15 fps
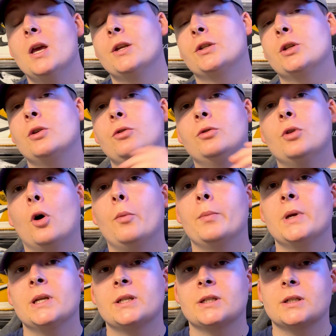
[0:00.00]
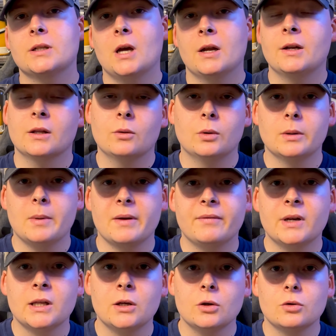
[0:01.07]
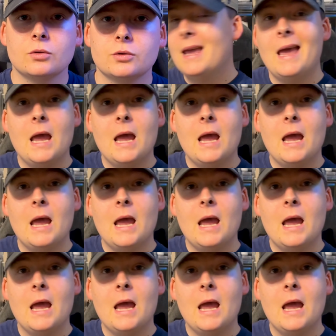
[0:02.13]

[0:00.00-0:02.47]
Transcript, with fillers: so you don't miss another one of my videos.